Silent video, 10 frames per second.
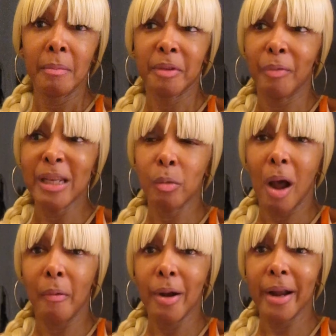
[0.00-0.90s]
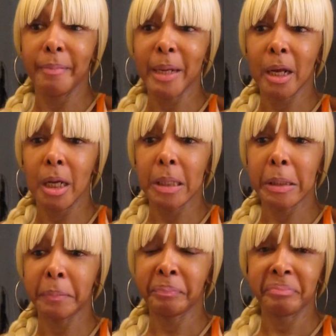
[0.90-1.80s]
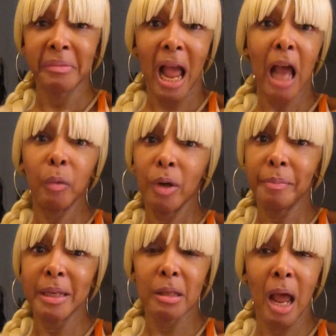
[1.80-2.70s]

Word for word: The reason why I wear it because I don't want to be.